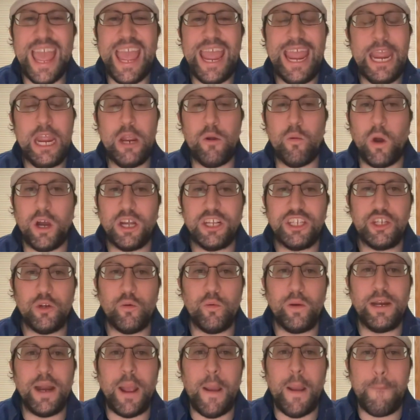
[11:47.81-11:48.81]
He wants to
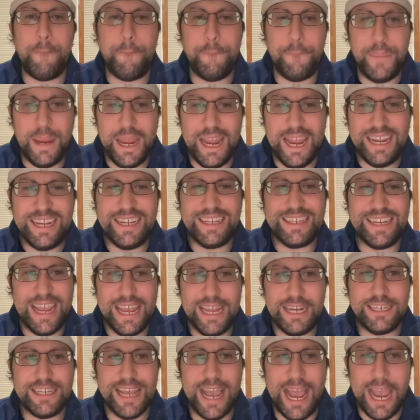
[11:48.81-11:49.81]
win a Big
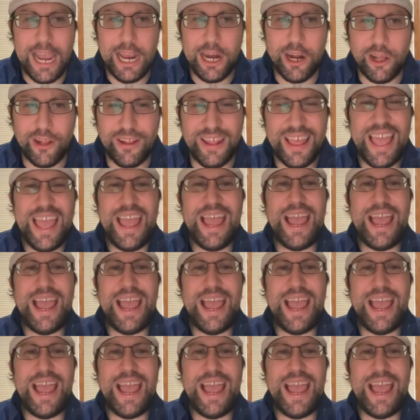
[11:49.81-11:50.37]
Ten title.